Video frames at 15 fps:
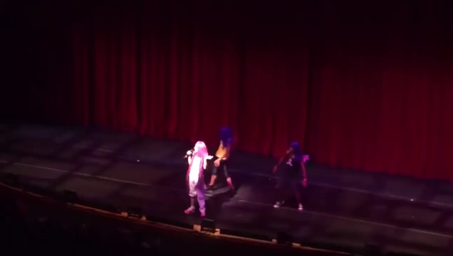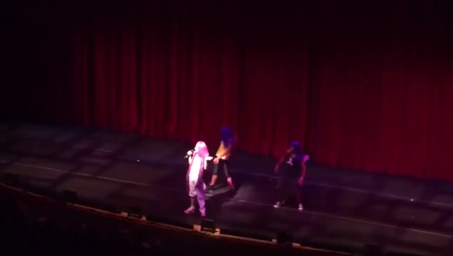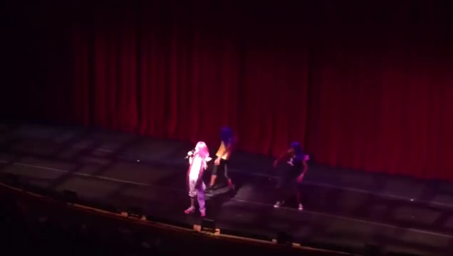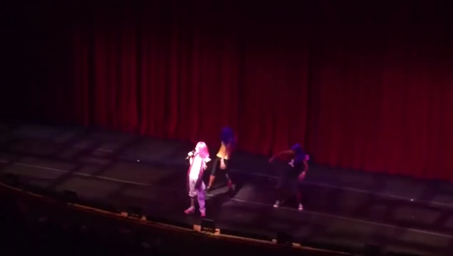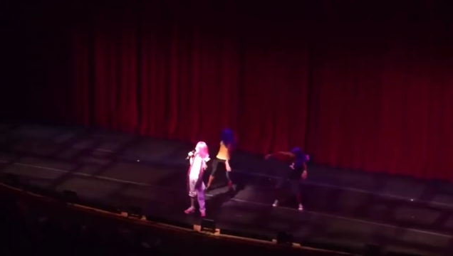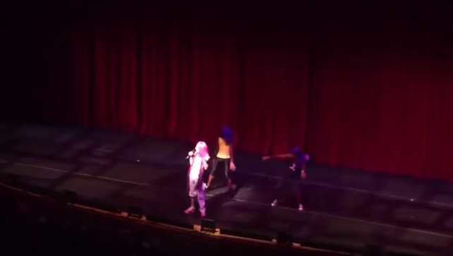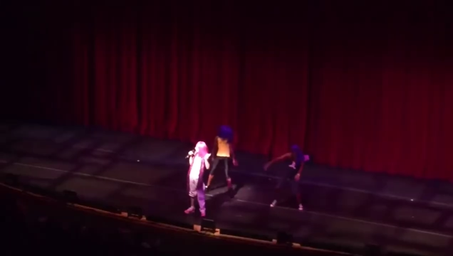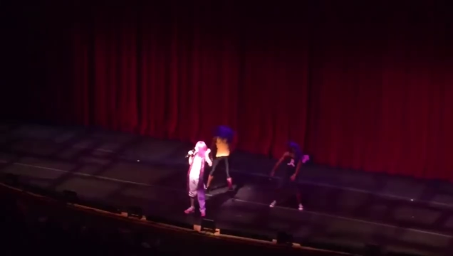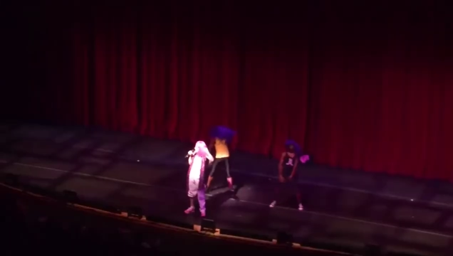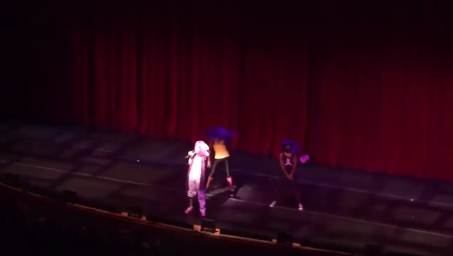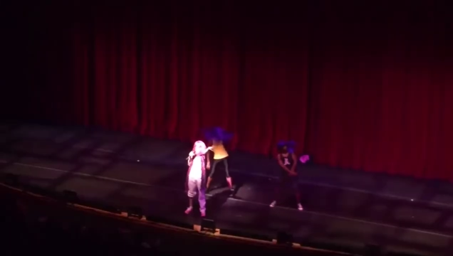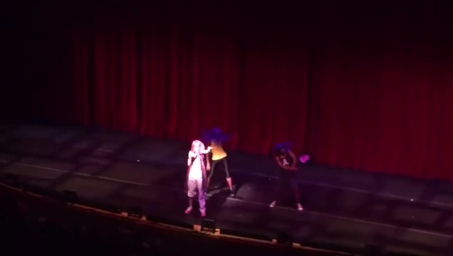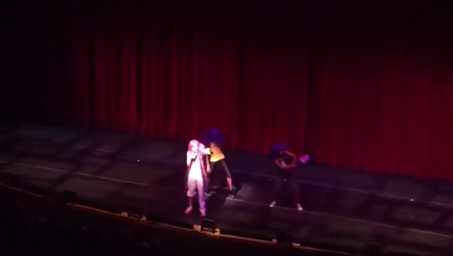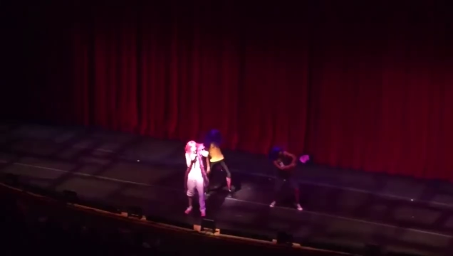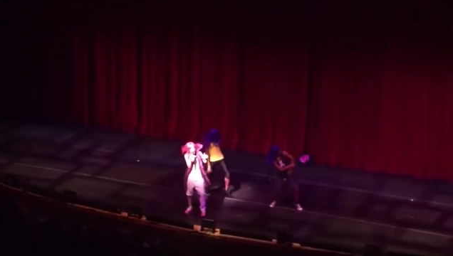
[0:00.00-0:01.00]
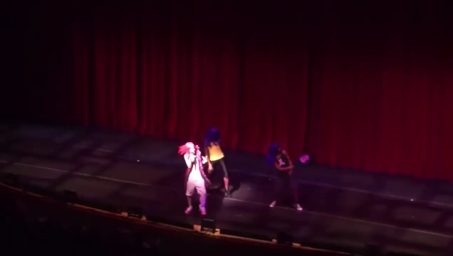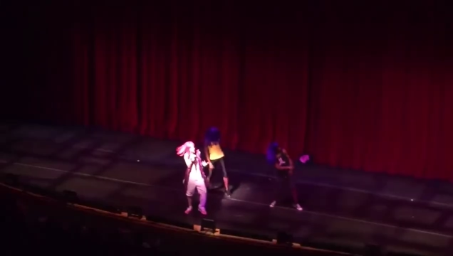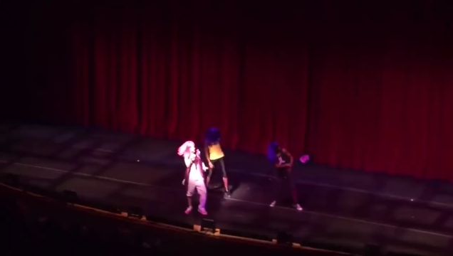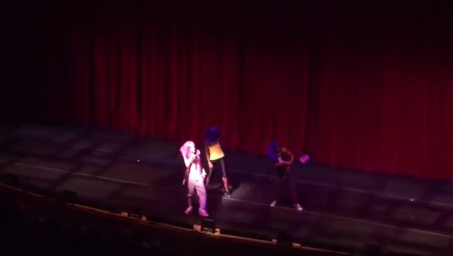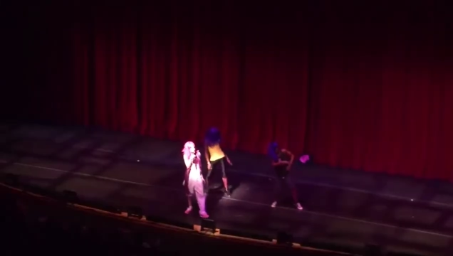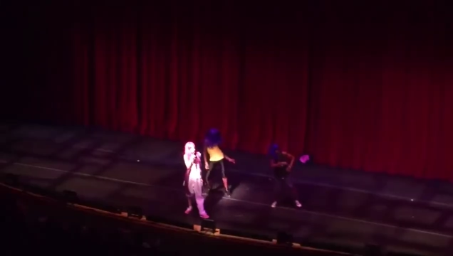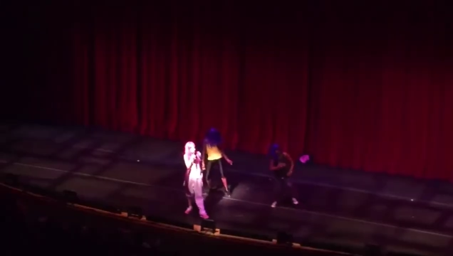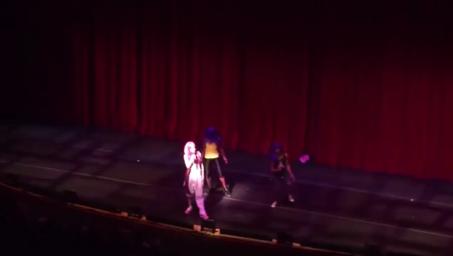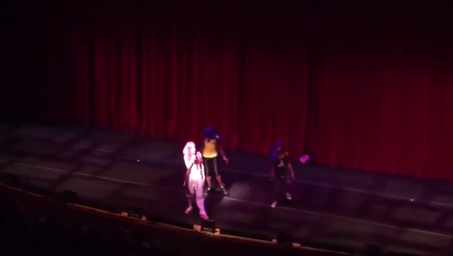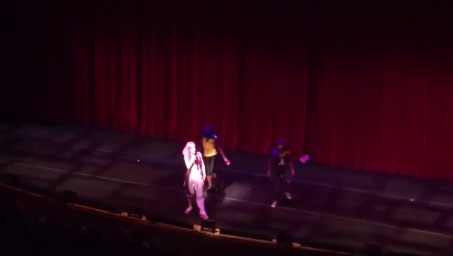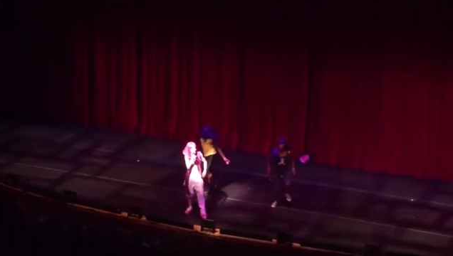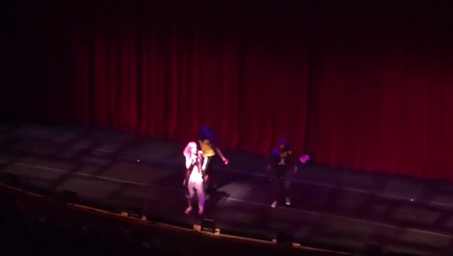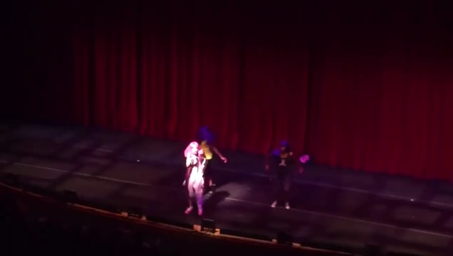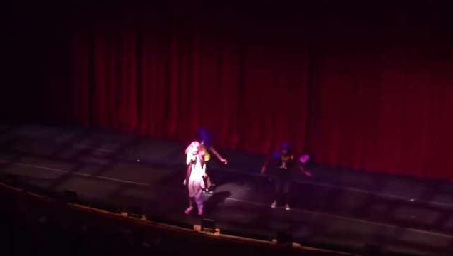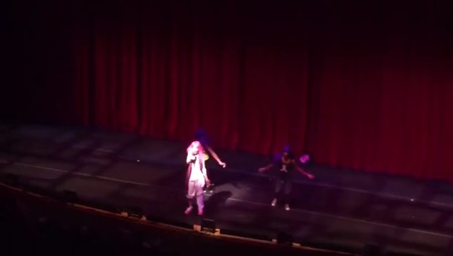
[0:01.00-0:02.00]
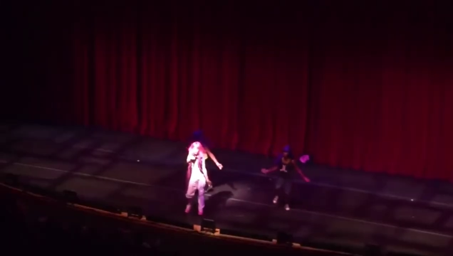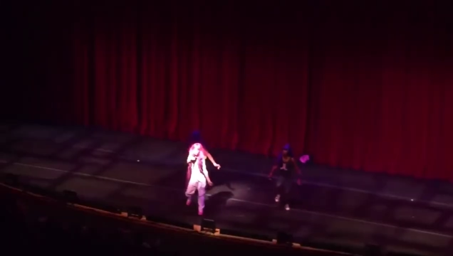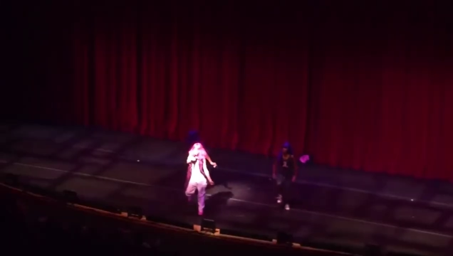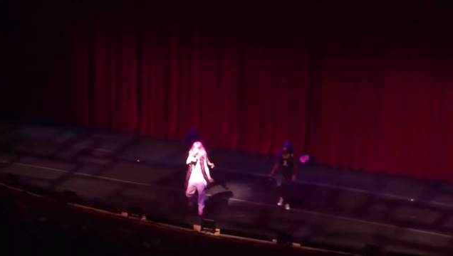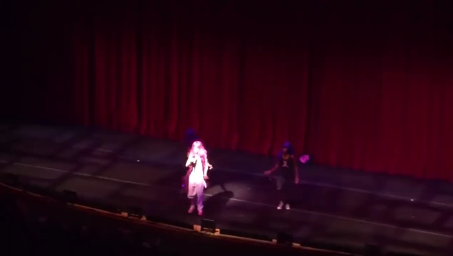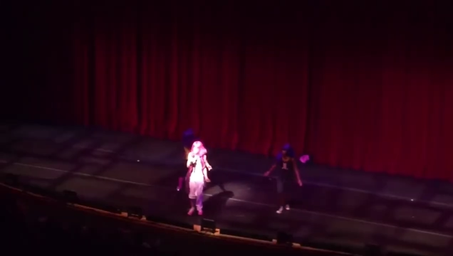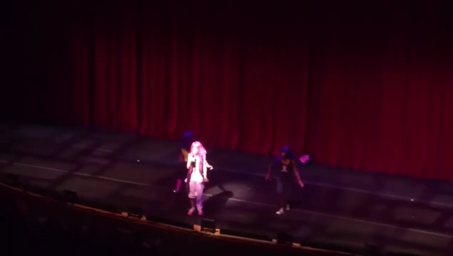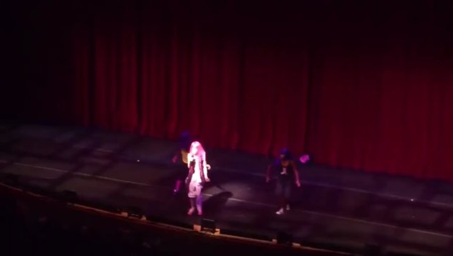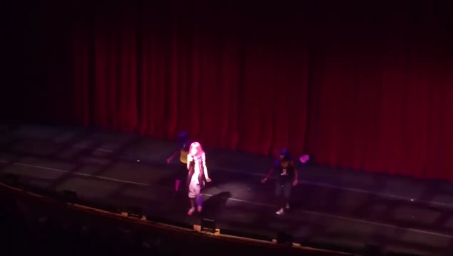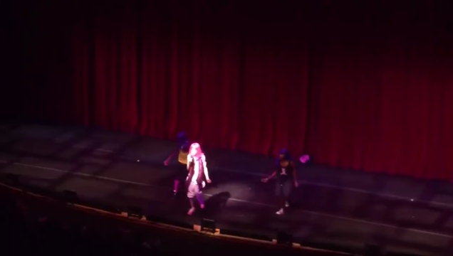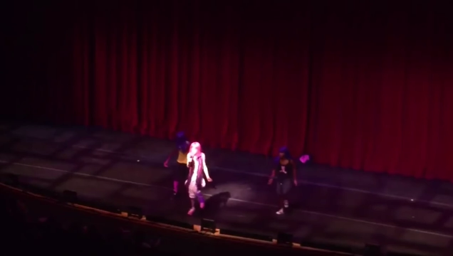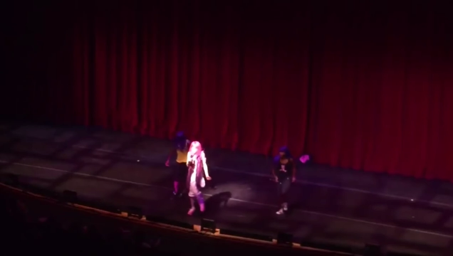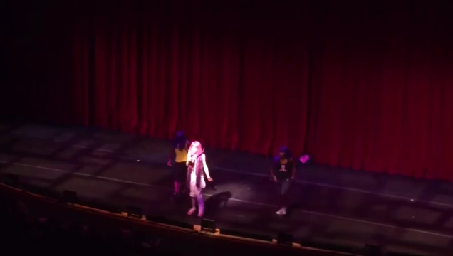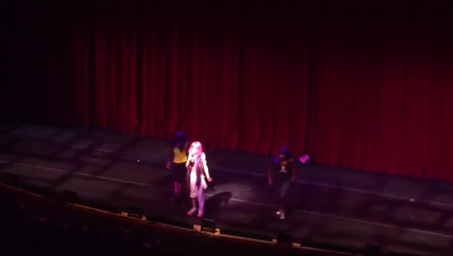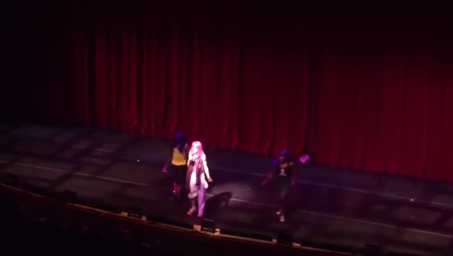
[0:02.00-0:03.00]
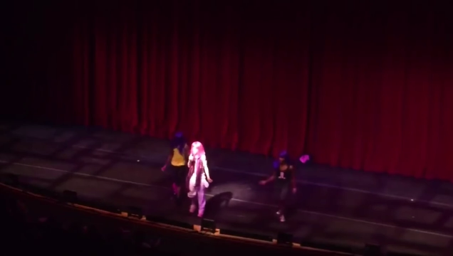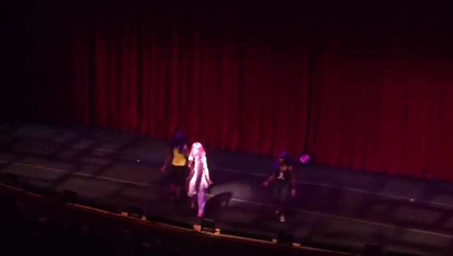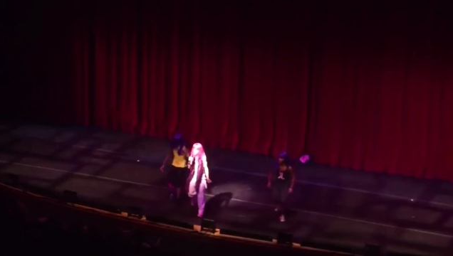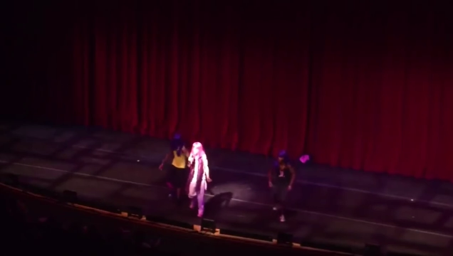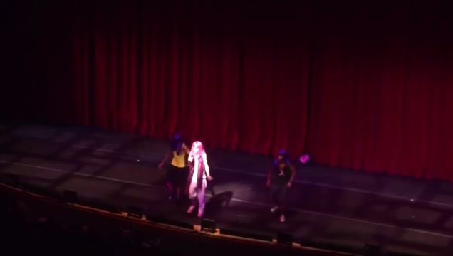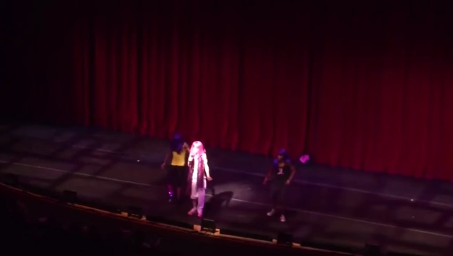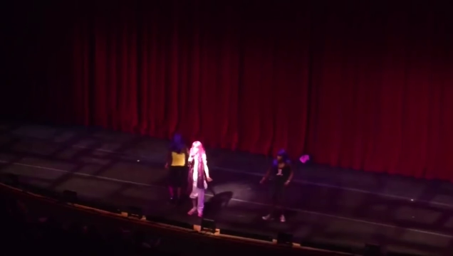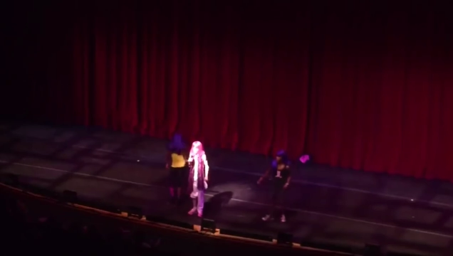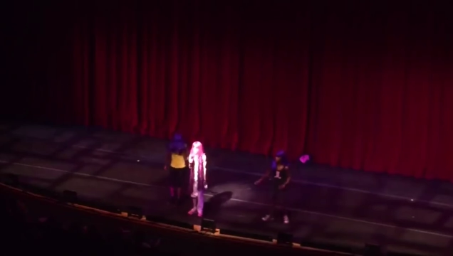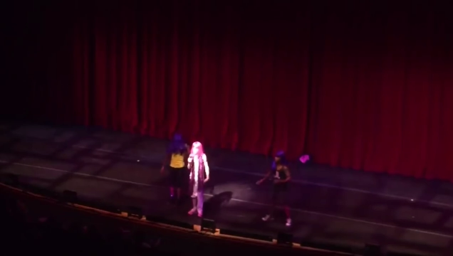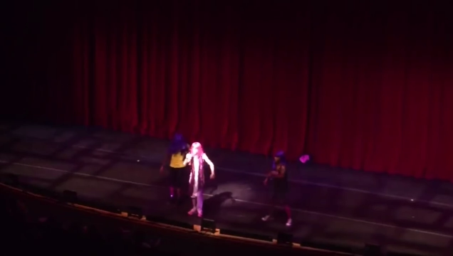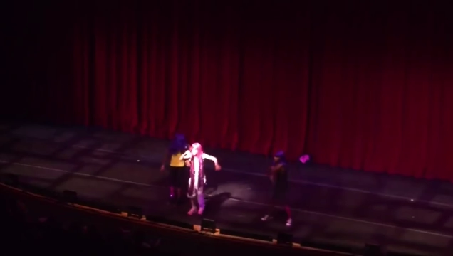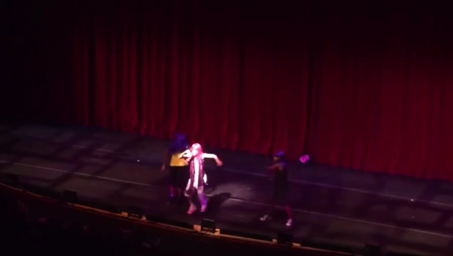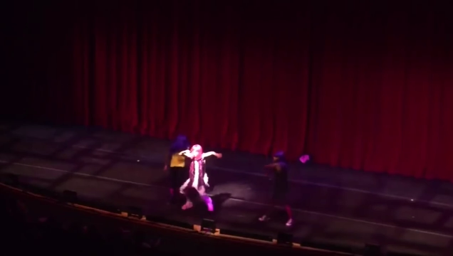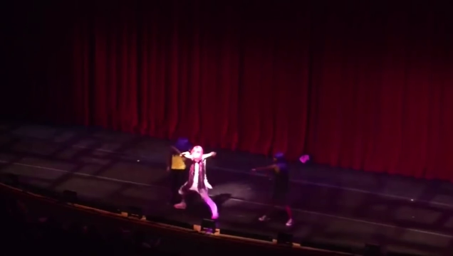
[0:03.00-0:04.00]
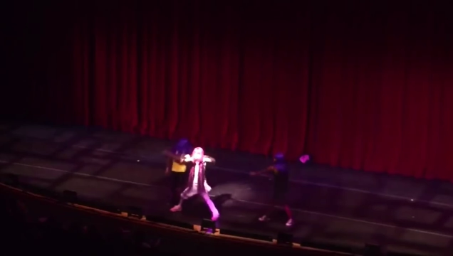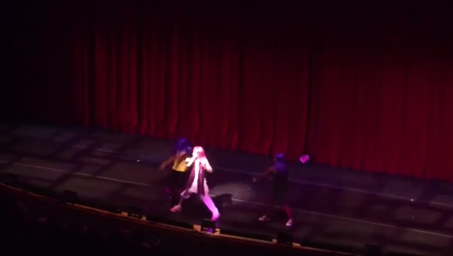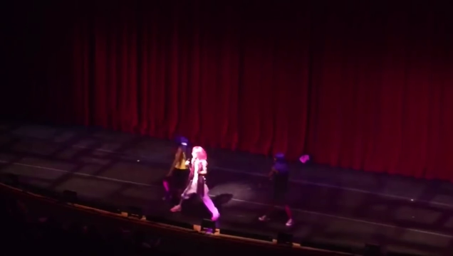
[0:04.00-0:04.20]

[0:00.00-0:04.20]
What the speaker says: (no speaker visible)